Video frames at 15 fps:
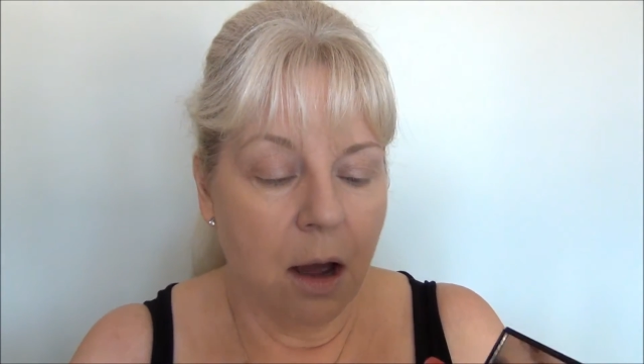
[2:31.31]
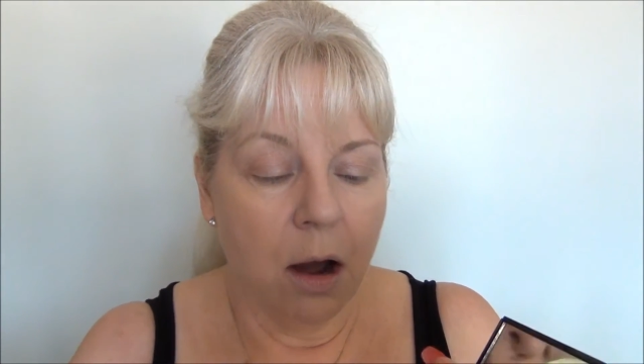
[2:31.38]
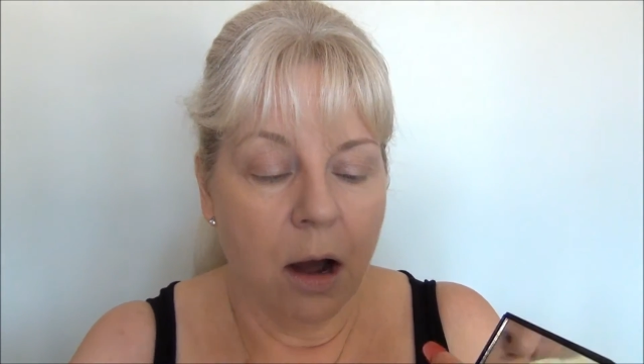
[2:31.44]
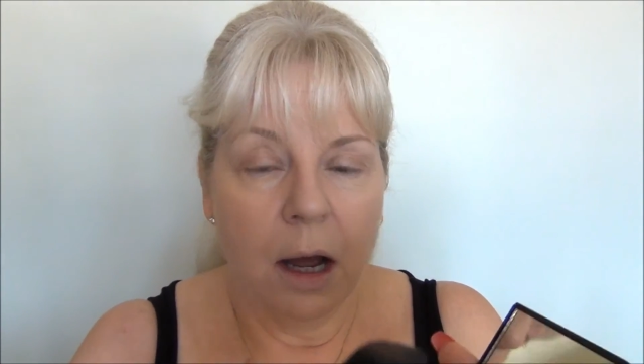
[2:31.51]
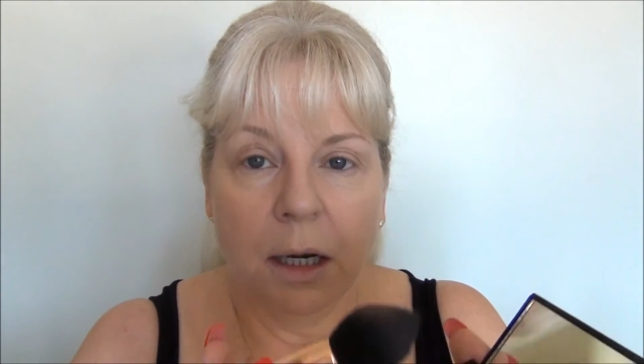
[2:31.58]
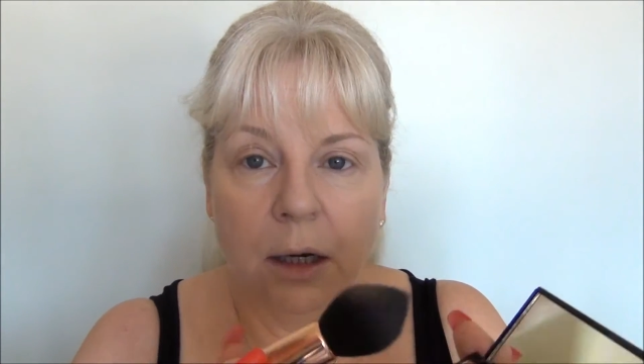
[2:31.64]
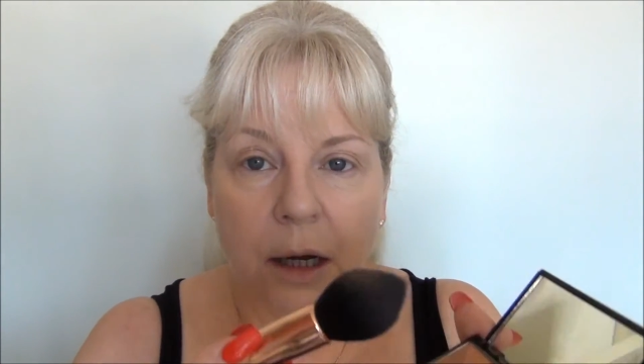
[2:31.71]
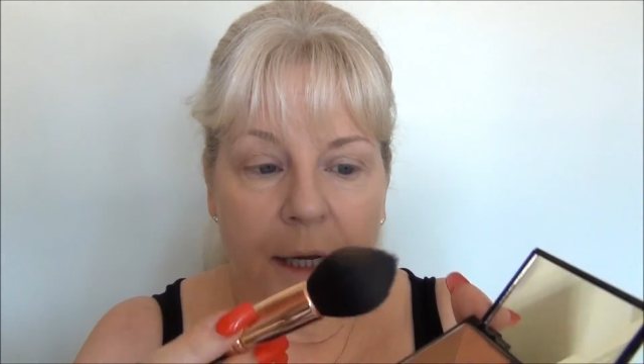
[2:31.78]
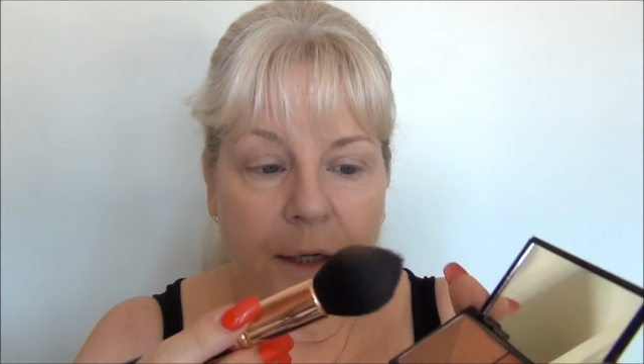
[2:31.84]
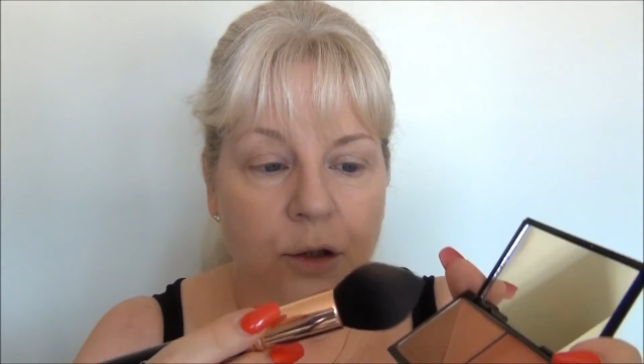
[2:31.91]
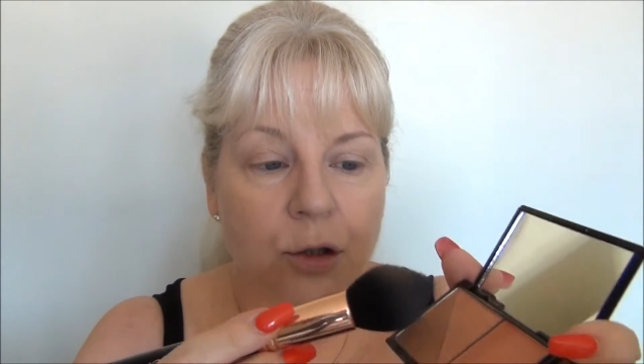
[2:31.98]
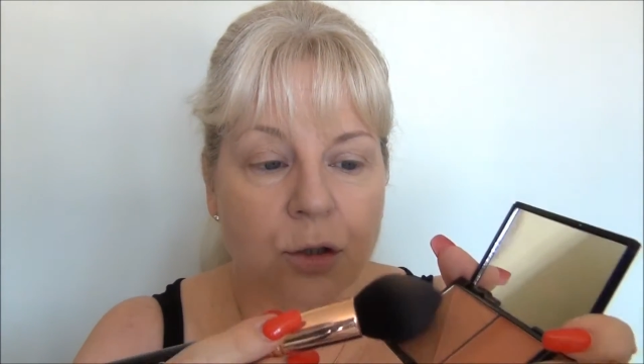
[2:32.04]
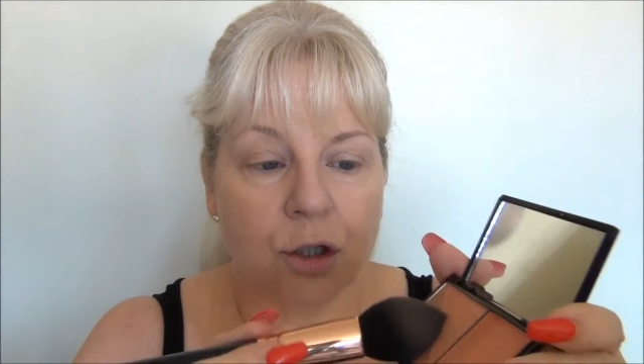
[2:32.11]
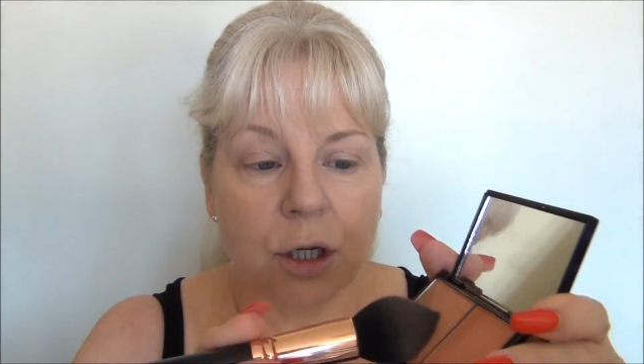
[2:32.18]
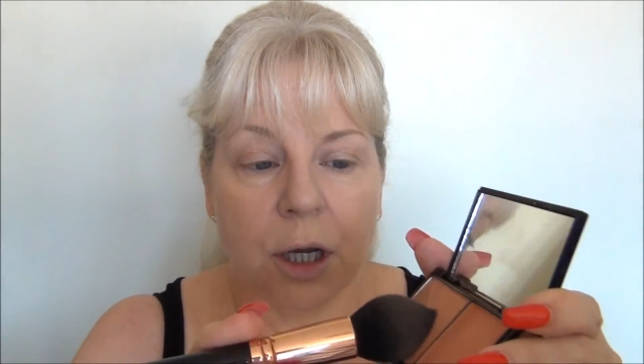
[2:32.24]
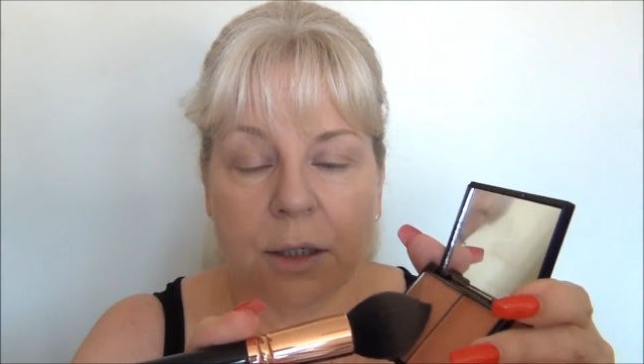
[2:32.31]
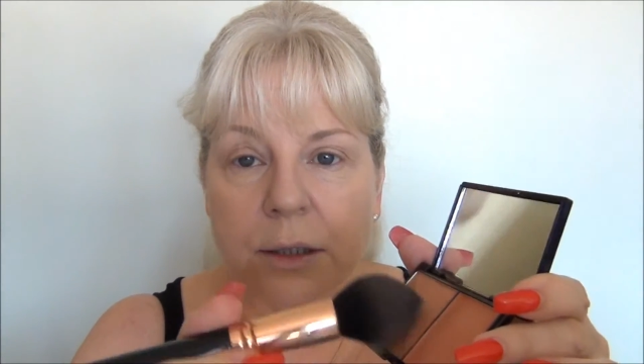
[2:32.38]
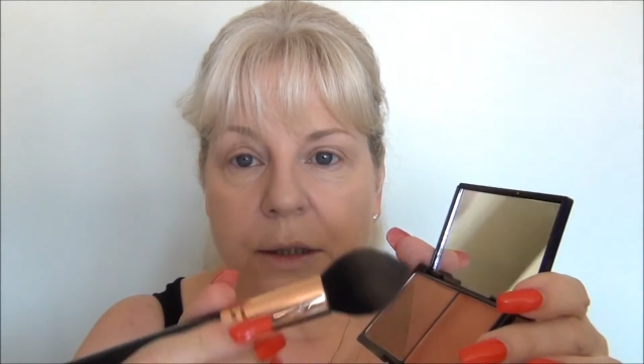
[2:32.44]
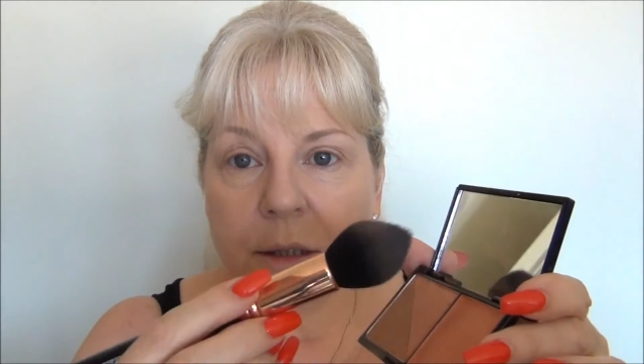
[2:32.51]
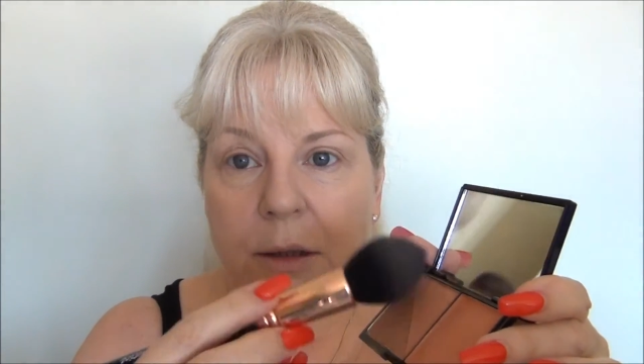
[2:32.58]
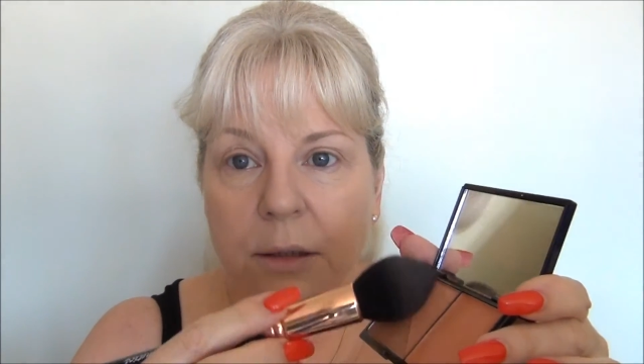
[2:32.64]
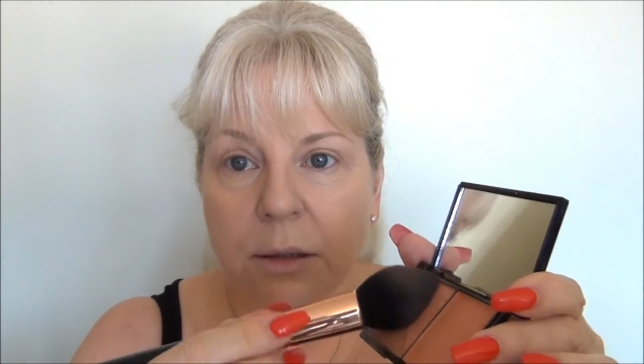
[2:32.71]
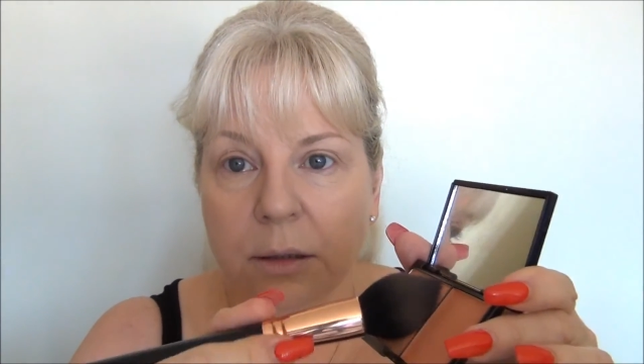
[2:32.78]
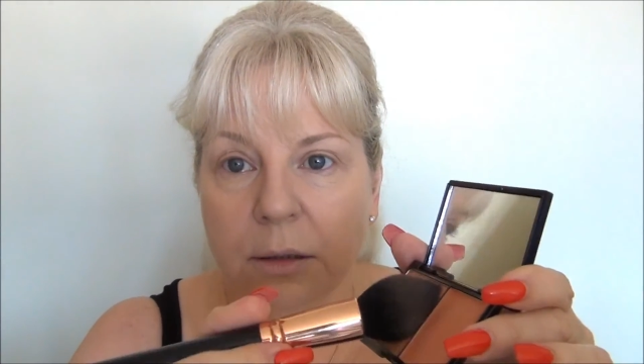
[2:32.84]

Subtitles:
I like to just